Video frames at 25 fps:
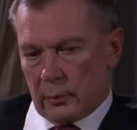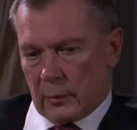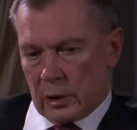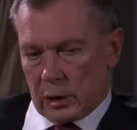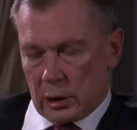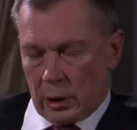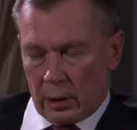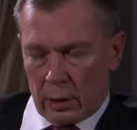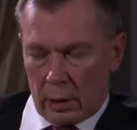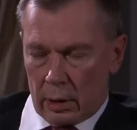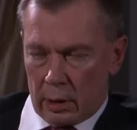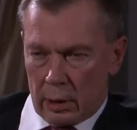
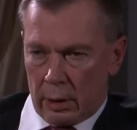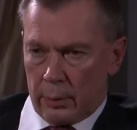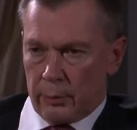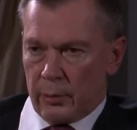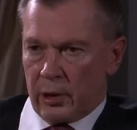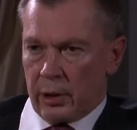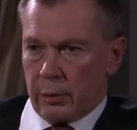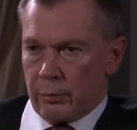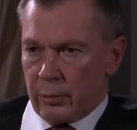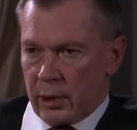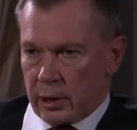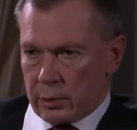General
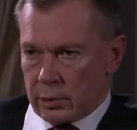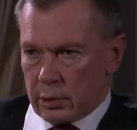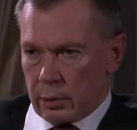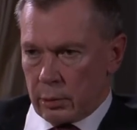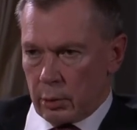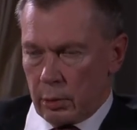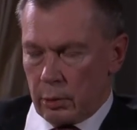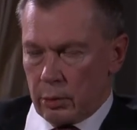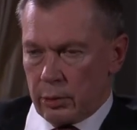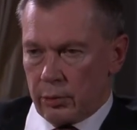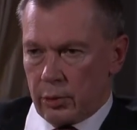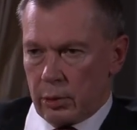
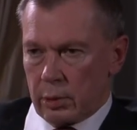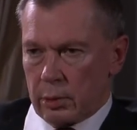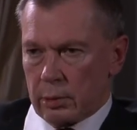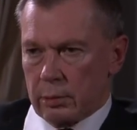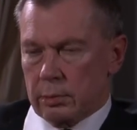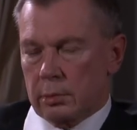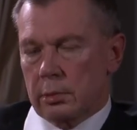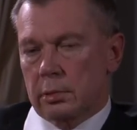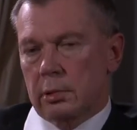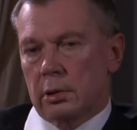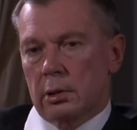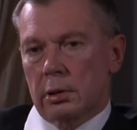observation also.
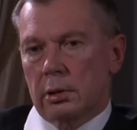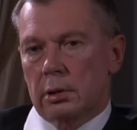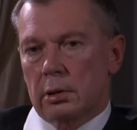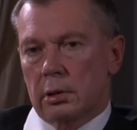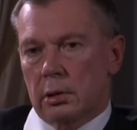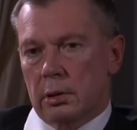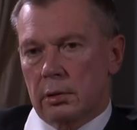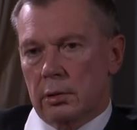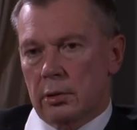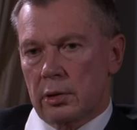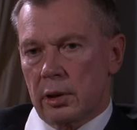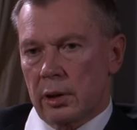
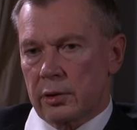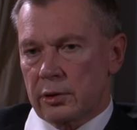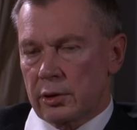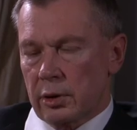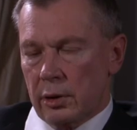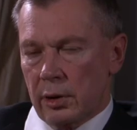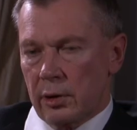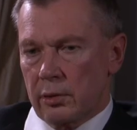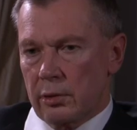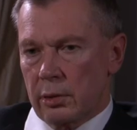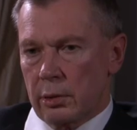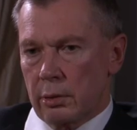
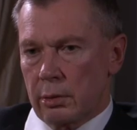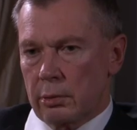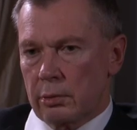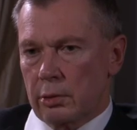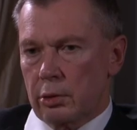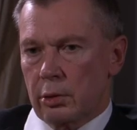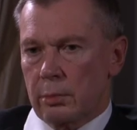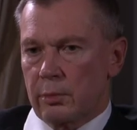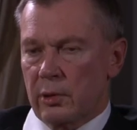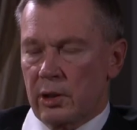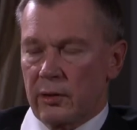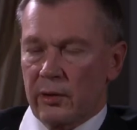Russia is known
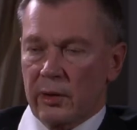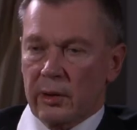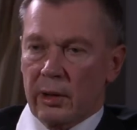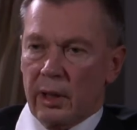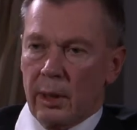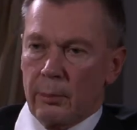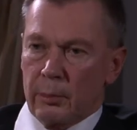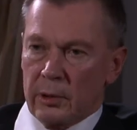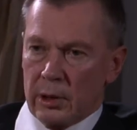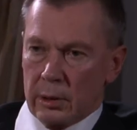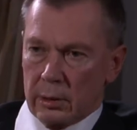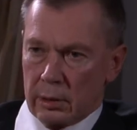to be
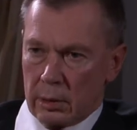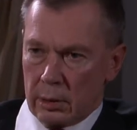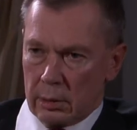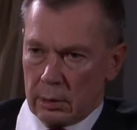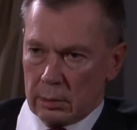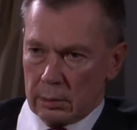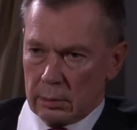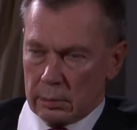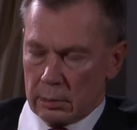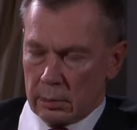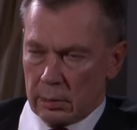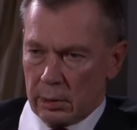
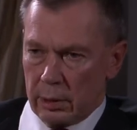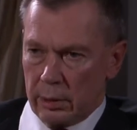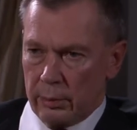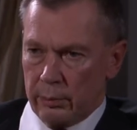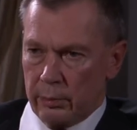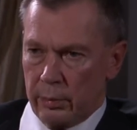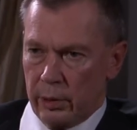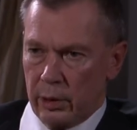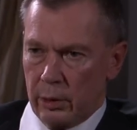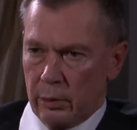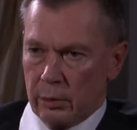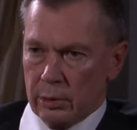skeptical
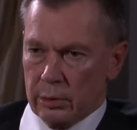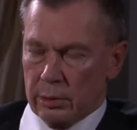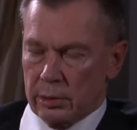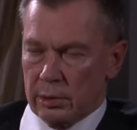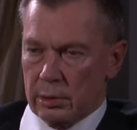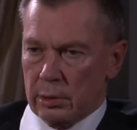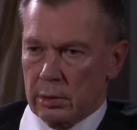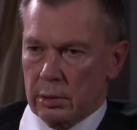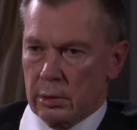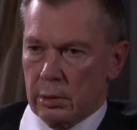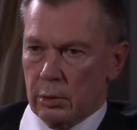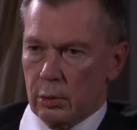
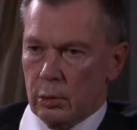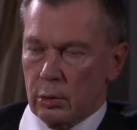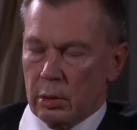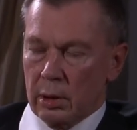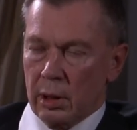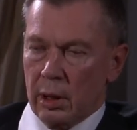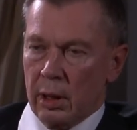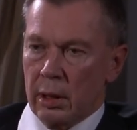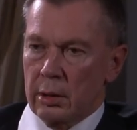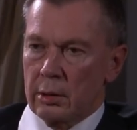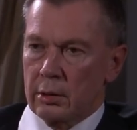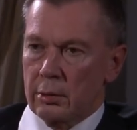about all
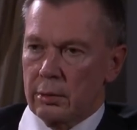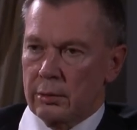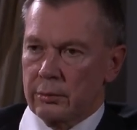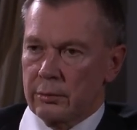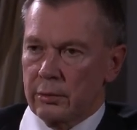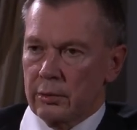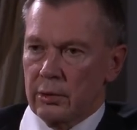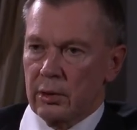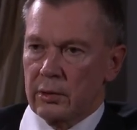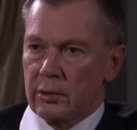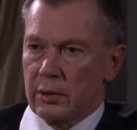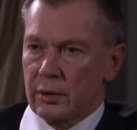kind
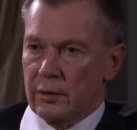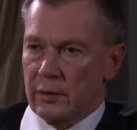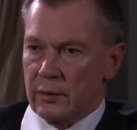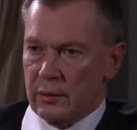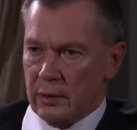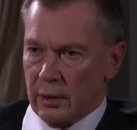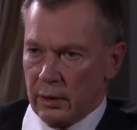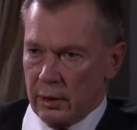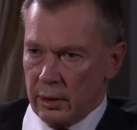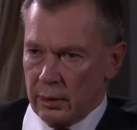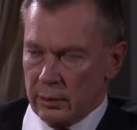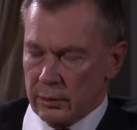of
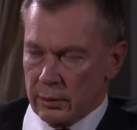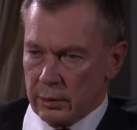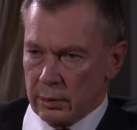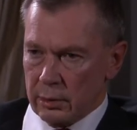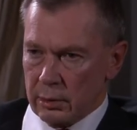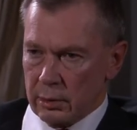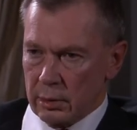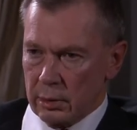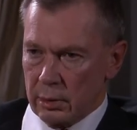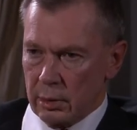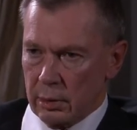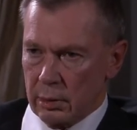
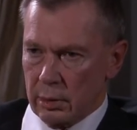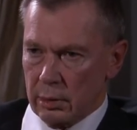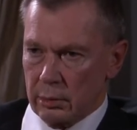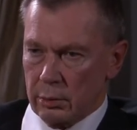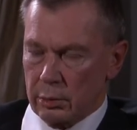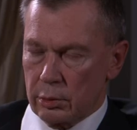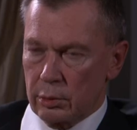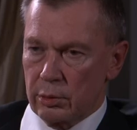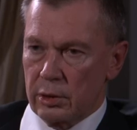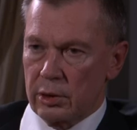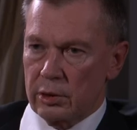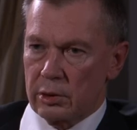interstate
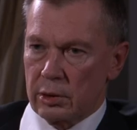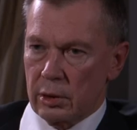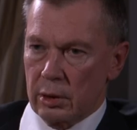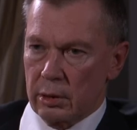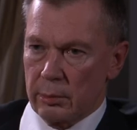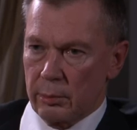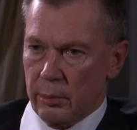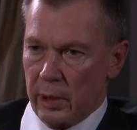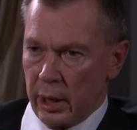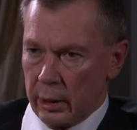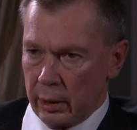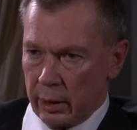
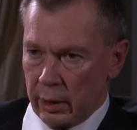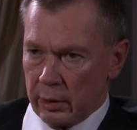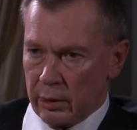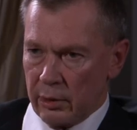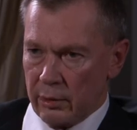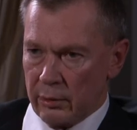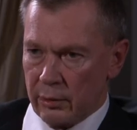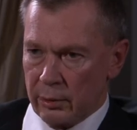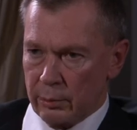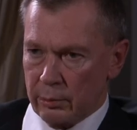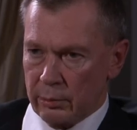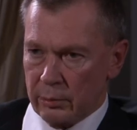judicial
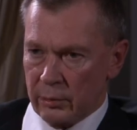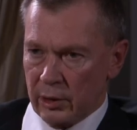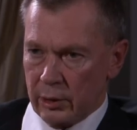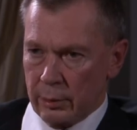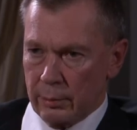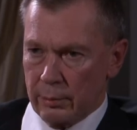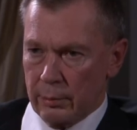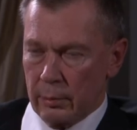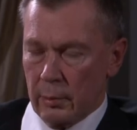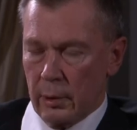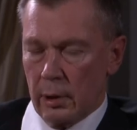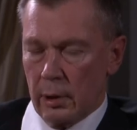mechanisms.